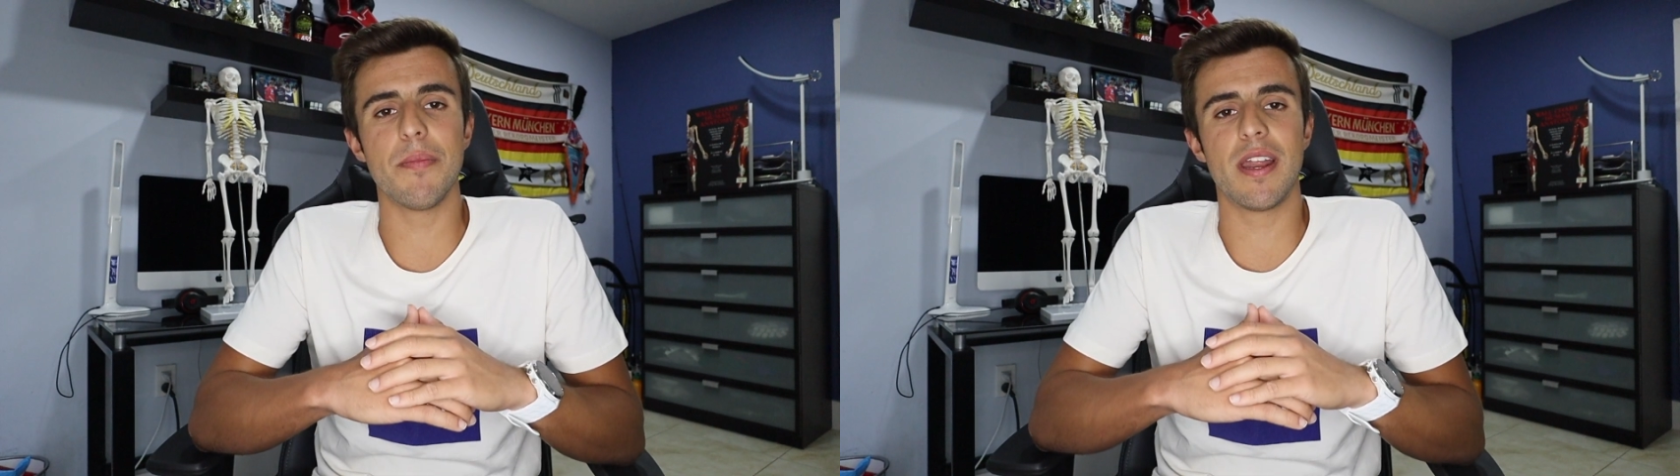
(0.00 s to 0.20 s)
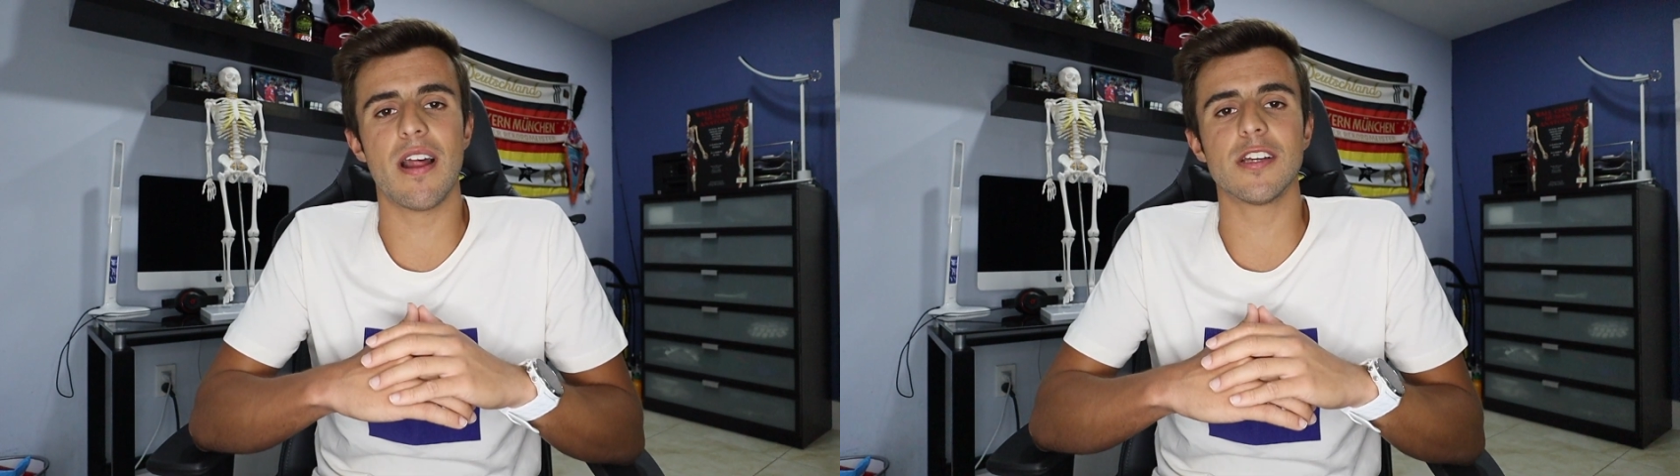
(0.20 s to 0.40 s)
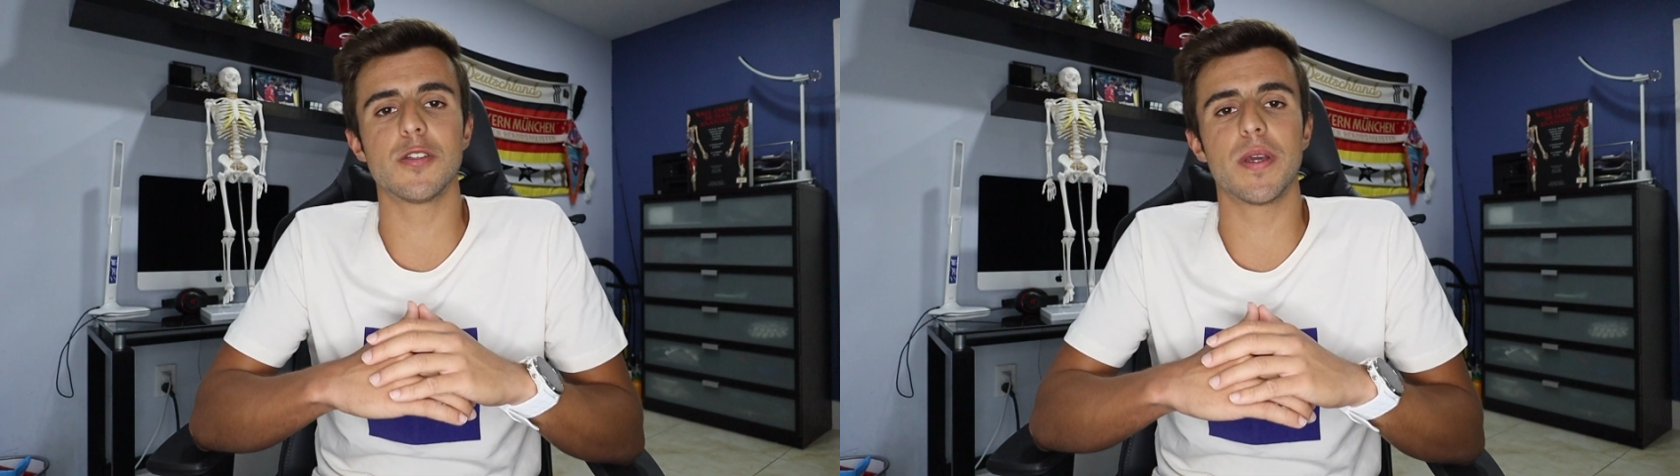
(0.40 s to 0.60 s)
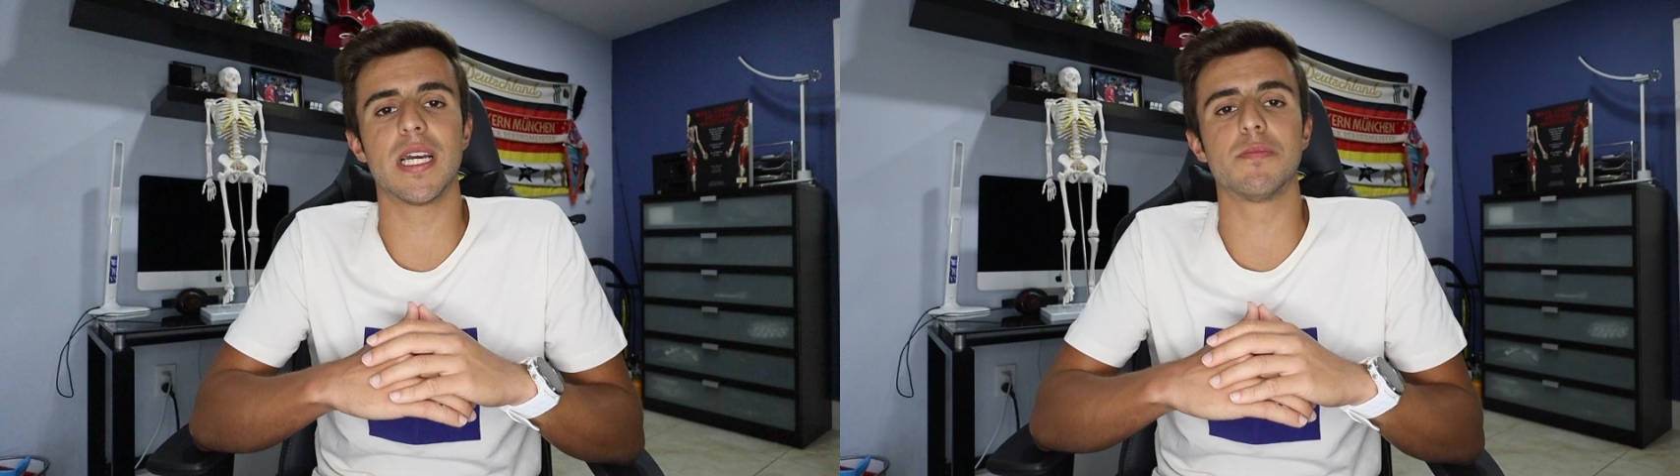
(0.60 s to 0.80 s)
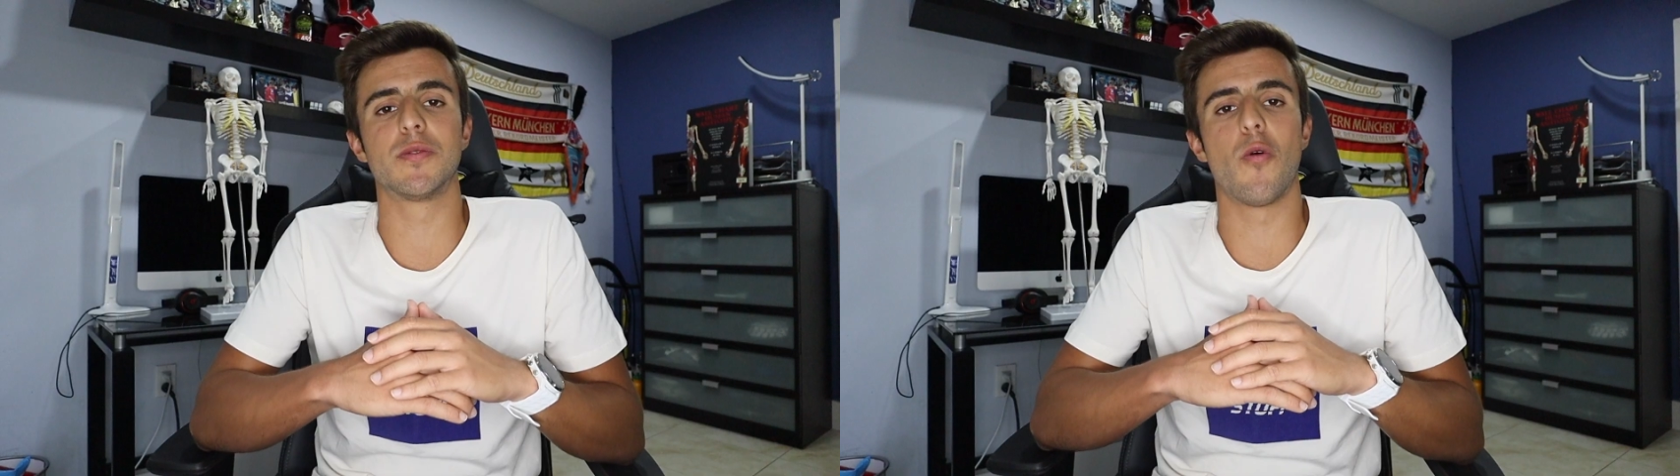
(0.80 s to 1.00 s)
but it also
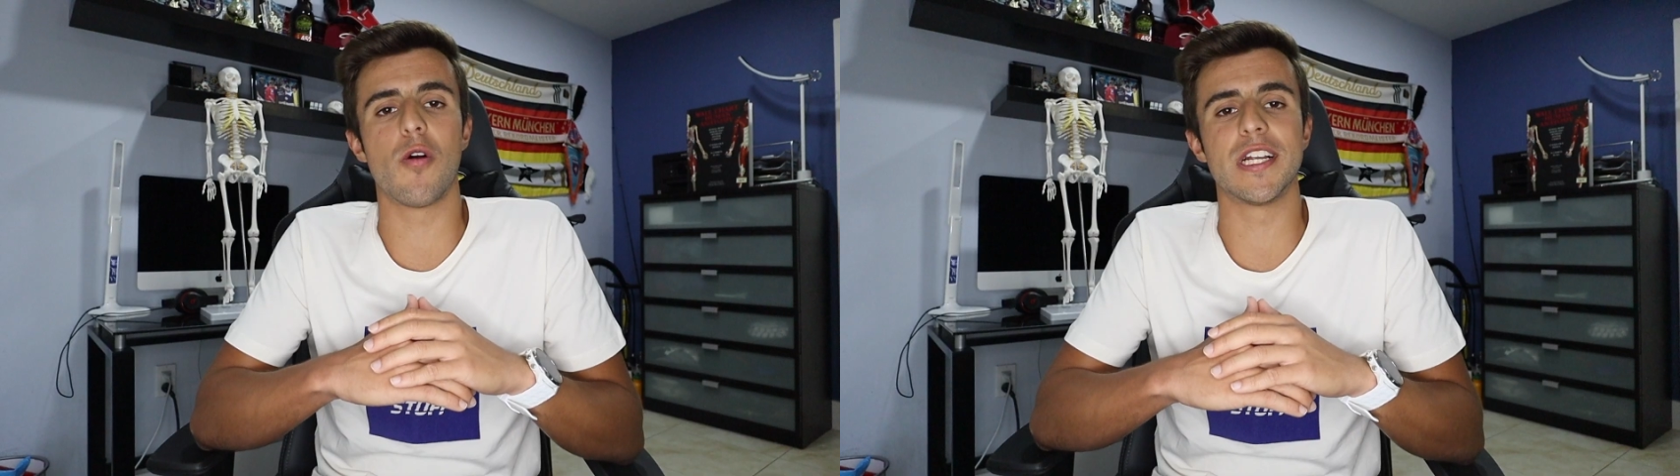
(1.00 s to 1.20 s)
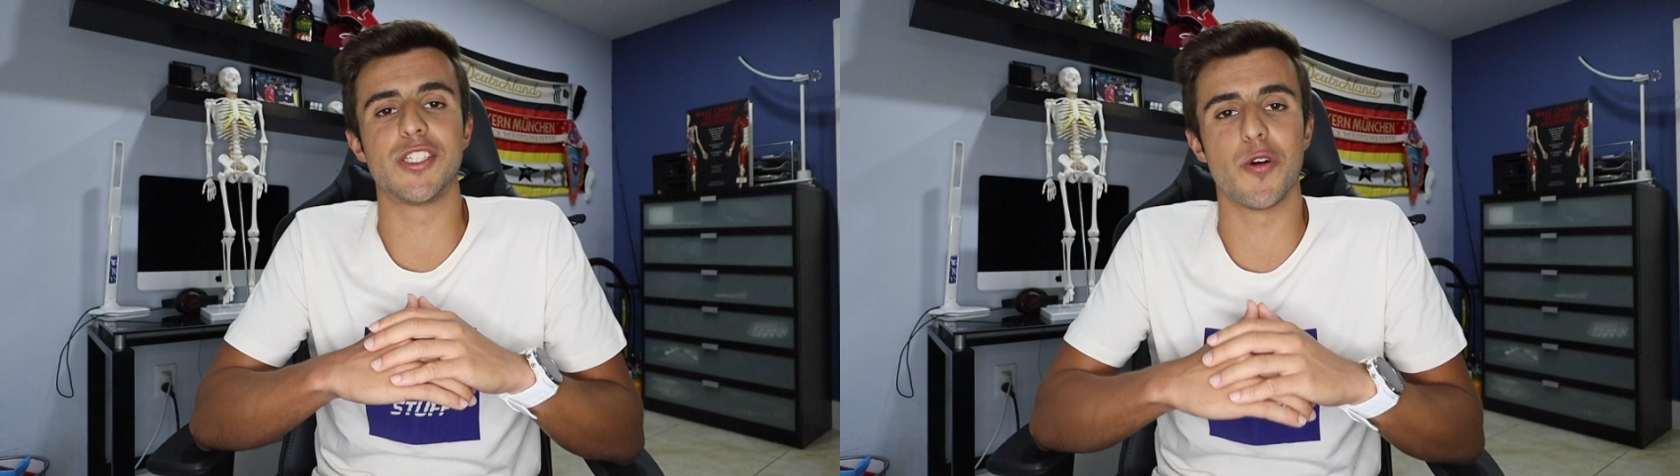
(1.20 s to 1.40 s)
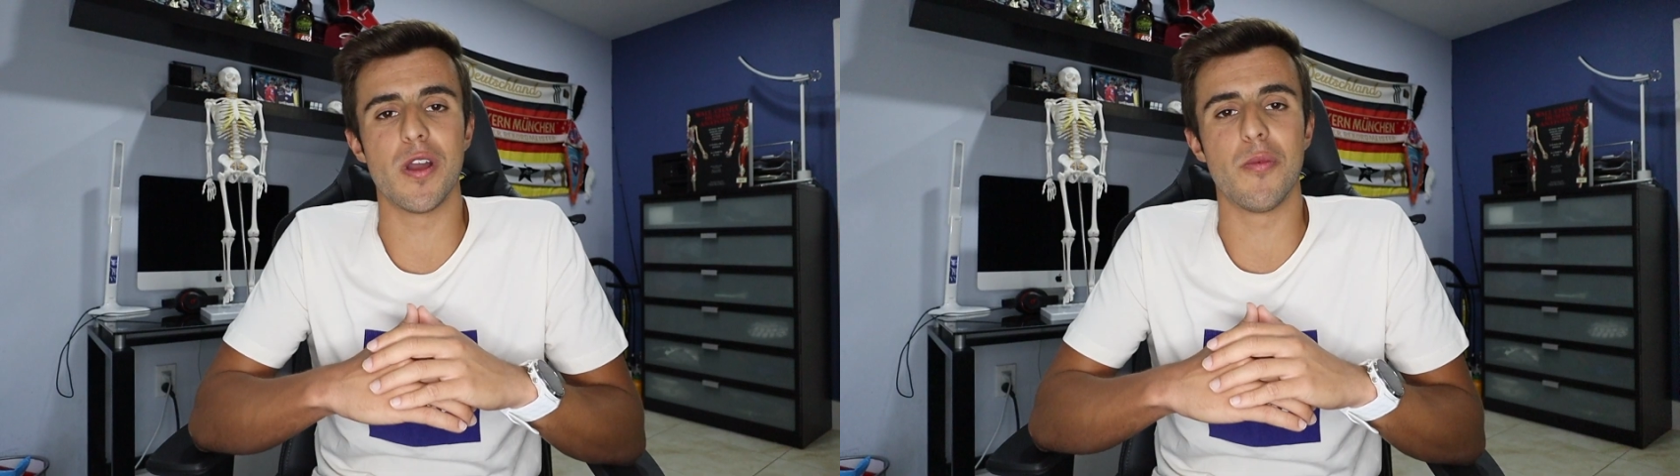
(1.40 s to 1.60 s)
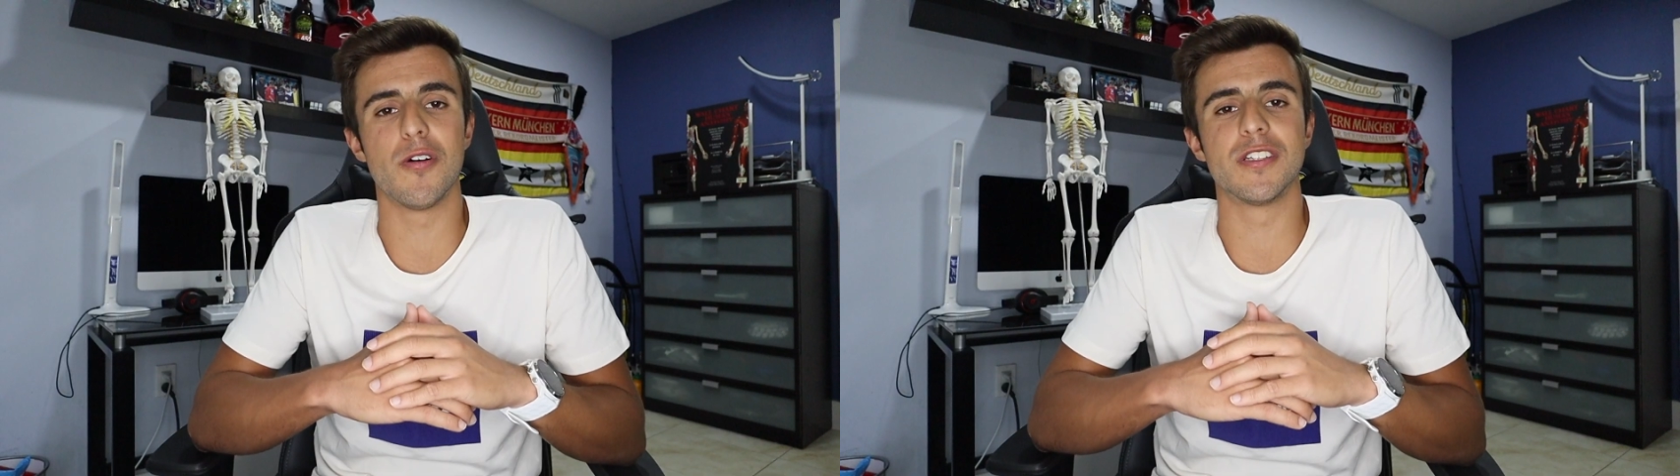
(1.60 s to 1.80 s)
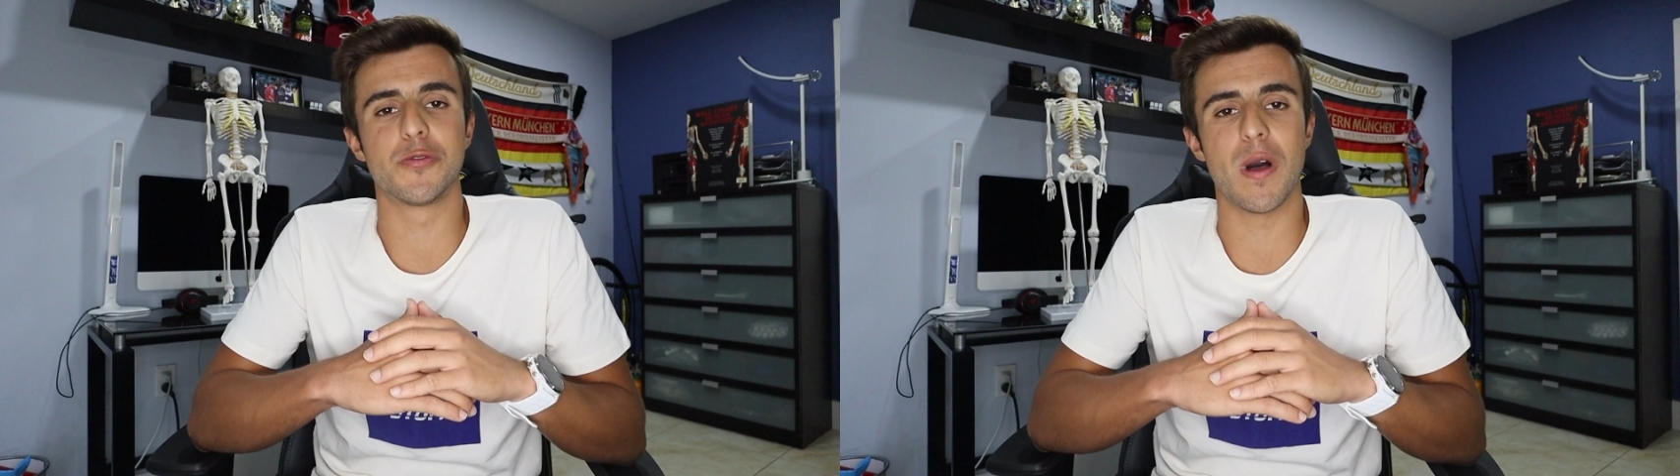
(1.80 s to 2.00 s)
becomes more enjoyable
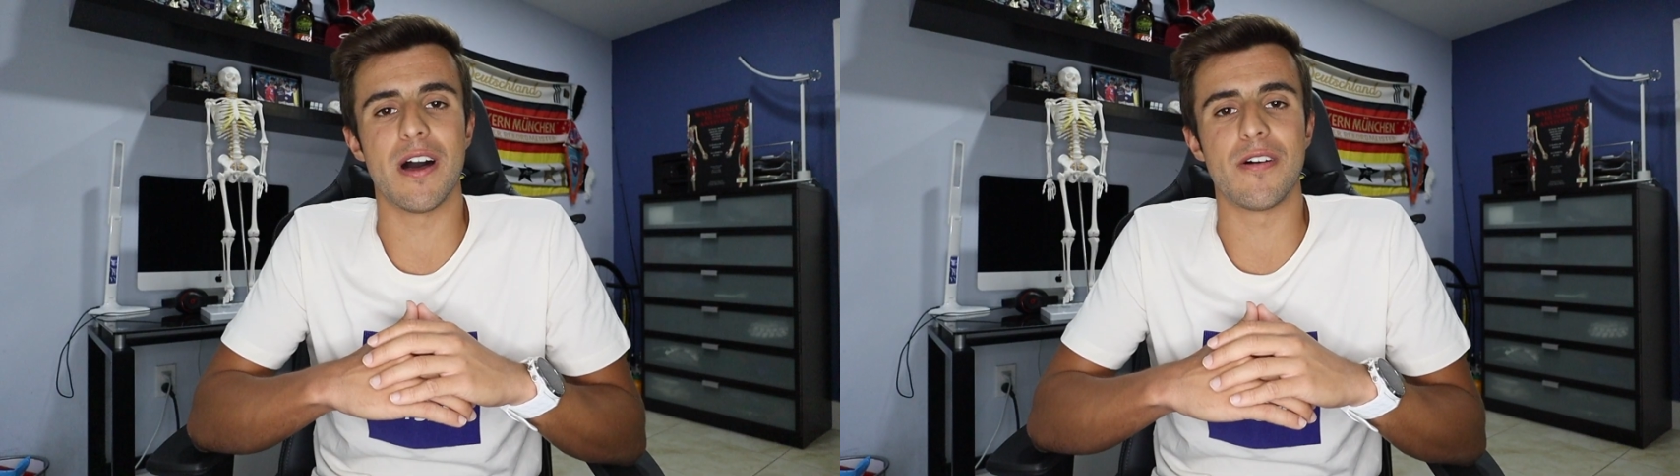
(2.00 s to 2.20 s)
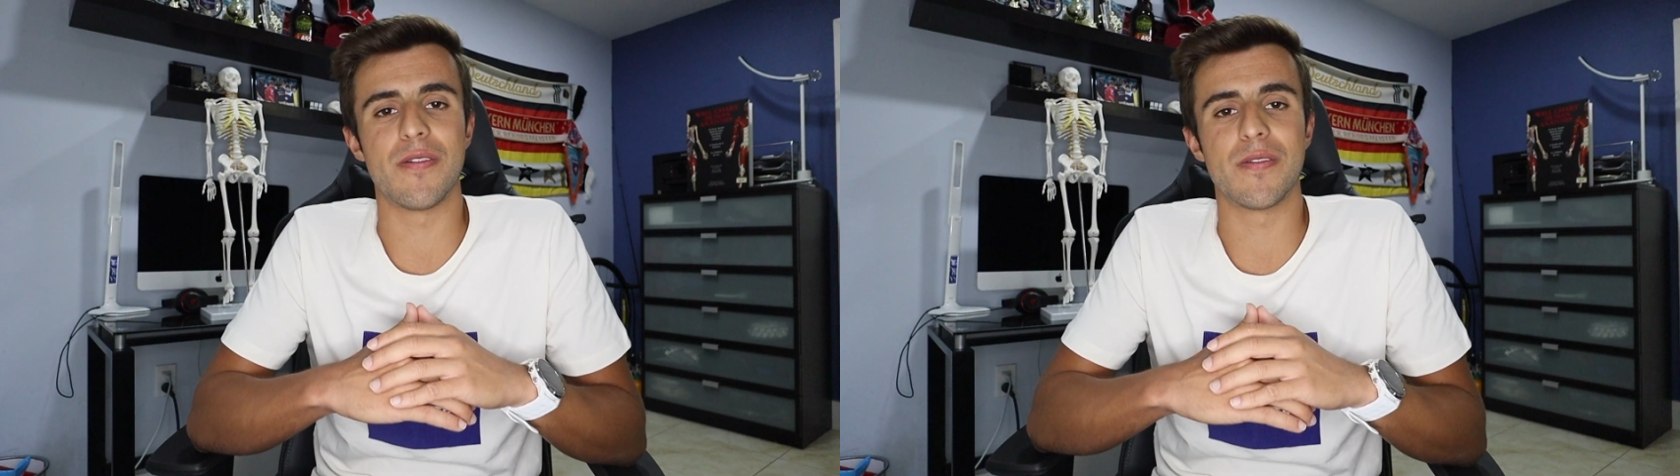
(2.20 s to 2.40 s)
as well.